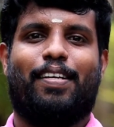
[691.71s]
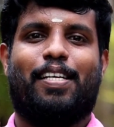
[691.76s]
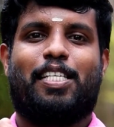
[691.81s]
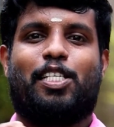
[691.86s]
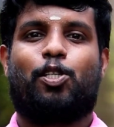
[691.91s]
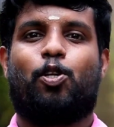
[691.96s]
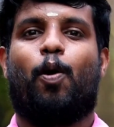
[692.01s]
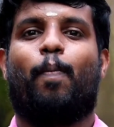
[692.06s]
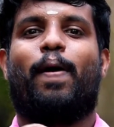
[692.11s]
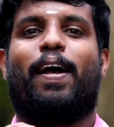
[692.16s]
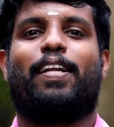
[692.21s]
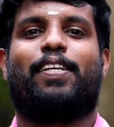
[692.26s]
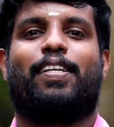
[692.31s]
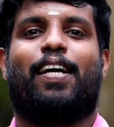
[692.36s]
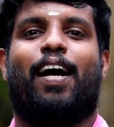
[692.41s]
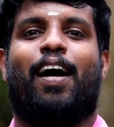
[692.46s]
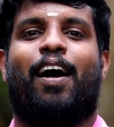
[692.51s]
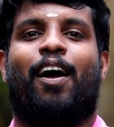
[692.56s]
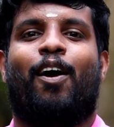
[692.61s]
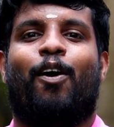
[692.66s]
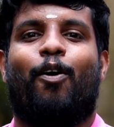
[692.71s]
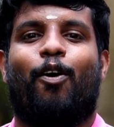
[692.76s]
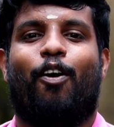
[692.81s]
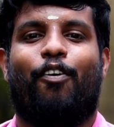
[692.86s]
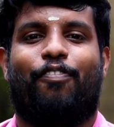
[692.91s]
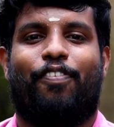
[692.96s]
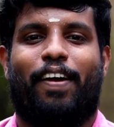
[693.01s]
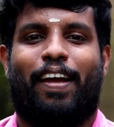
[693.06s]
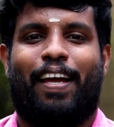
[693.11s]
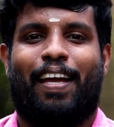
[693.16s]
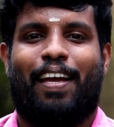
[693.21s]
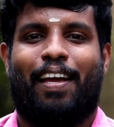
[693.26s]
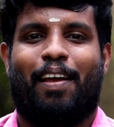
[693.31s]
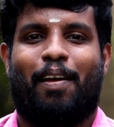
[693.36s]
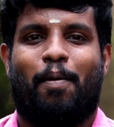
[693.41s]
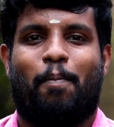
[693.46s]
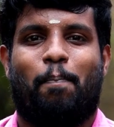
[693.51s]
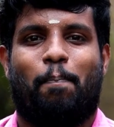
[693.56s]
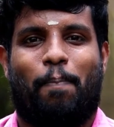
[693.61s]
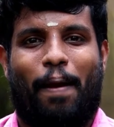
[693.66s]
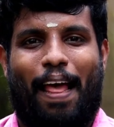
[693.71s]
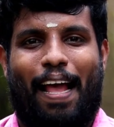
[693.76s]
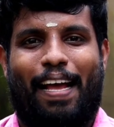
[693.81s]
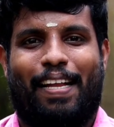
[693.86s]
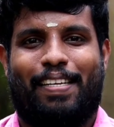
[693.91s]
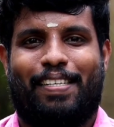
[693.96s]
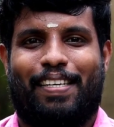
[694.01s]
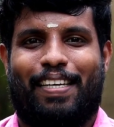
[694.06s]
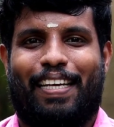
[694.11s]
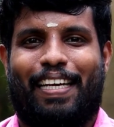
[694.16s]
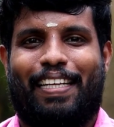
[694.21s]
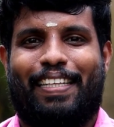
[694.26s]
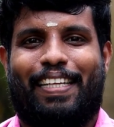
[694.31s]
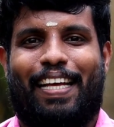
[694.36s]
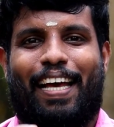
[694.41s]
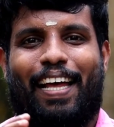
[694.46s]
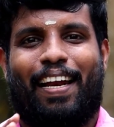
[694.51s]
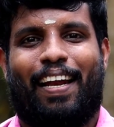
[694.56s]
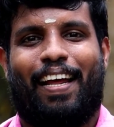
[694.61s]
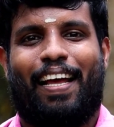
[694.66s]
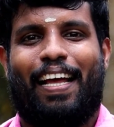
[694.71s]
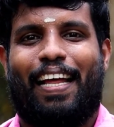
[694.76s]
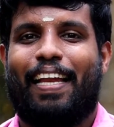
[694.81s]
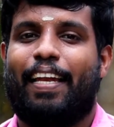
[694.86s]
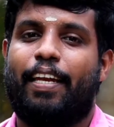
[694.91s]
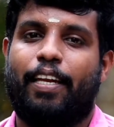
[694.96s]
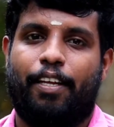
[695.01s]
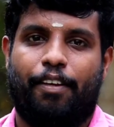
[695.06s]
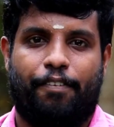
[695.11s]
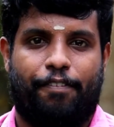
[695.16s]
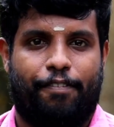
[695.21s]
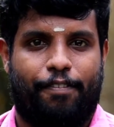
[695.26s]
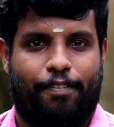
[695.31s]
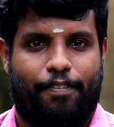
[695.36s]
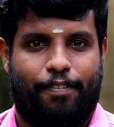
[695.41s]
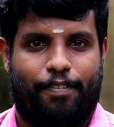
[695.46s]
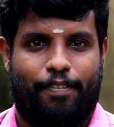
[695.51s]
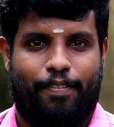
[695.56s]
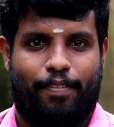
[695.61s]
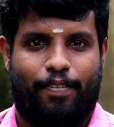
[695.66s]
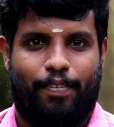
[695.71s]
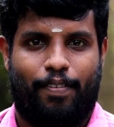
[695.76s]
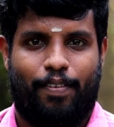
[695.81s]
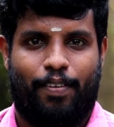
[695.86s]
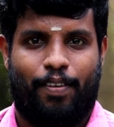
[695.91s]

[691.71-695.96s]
stomata of a plant in their leaf.